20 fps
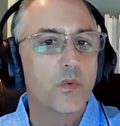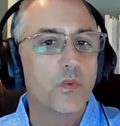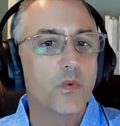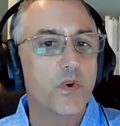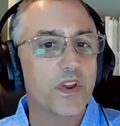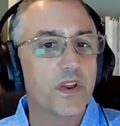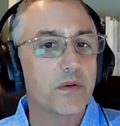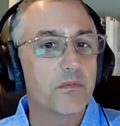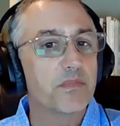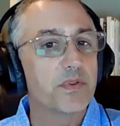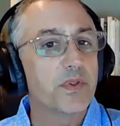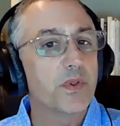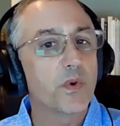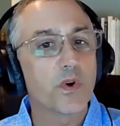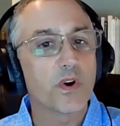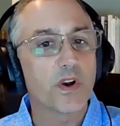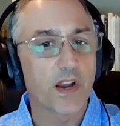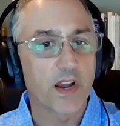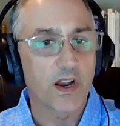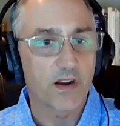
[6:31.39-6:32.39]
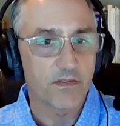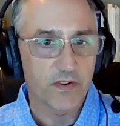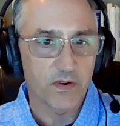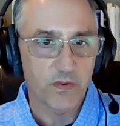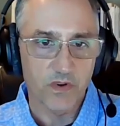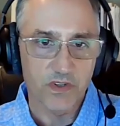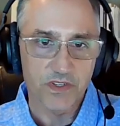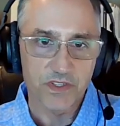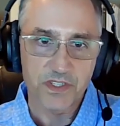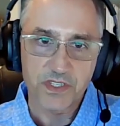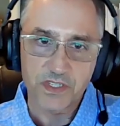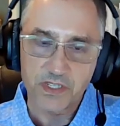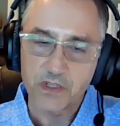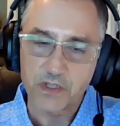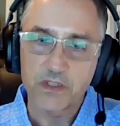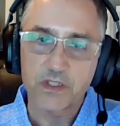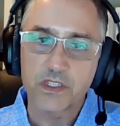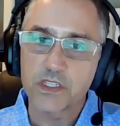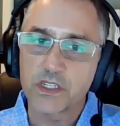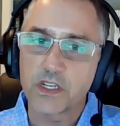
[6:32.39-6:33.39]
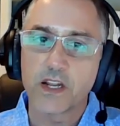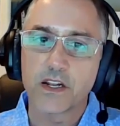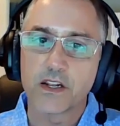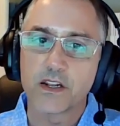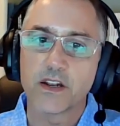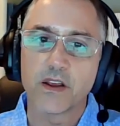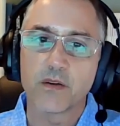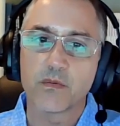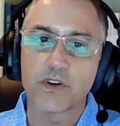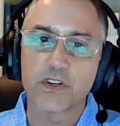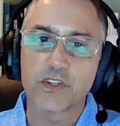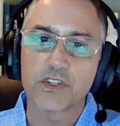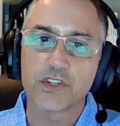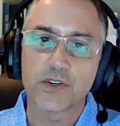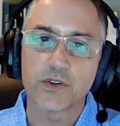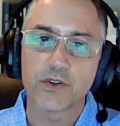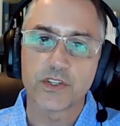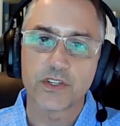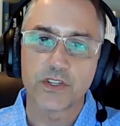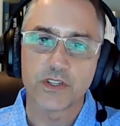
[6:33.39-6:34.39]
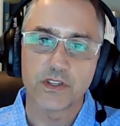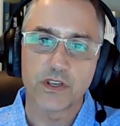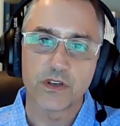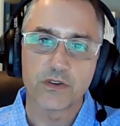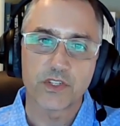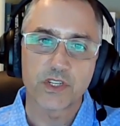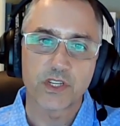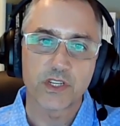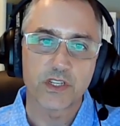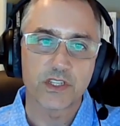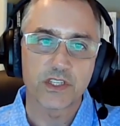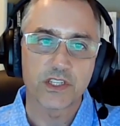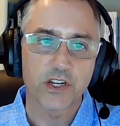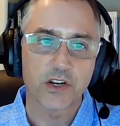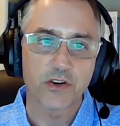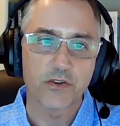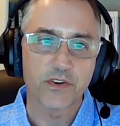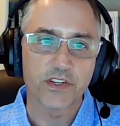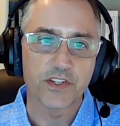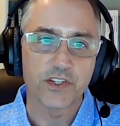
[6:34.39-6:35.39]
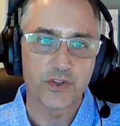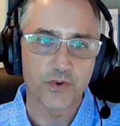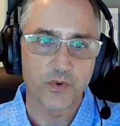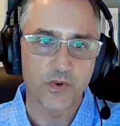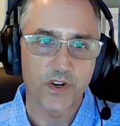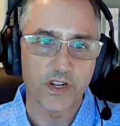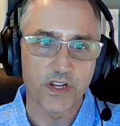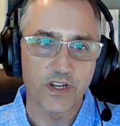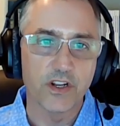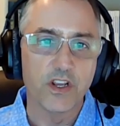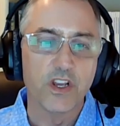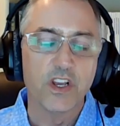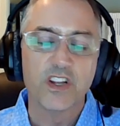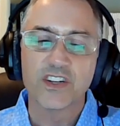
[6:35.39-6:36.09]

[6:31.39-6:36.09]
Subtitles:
We implore everyone still inside a network church and those considering joining